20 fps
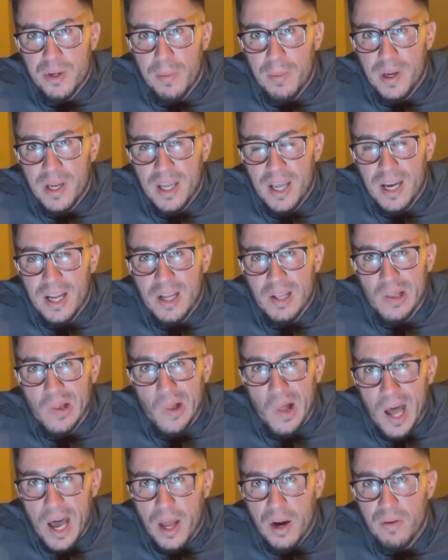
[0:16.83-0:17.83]
I've been getting a
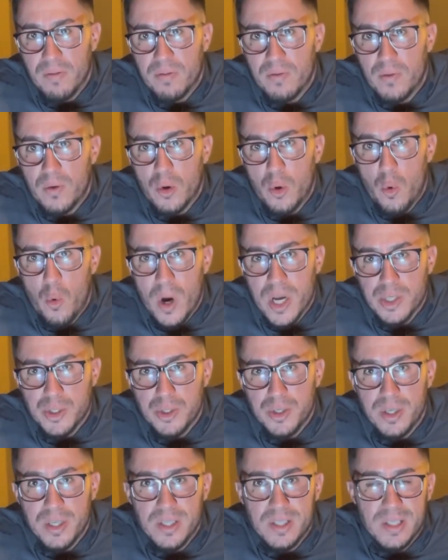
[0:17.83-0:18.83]
lot of
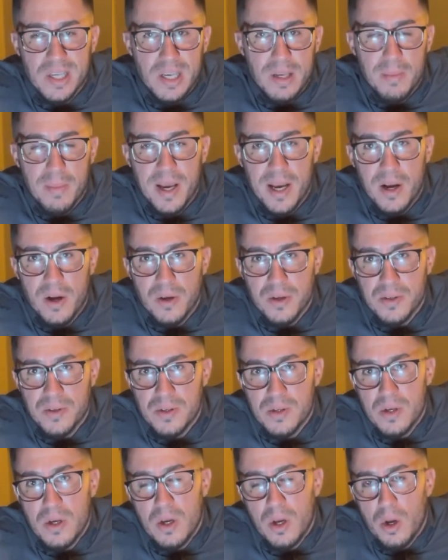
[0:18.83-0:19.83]
questions, emails,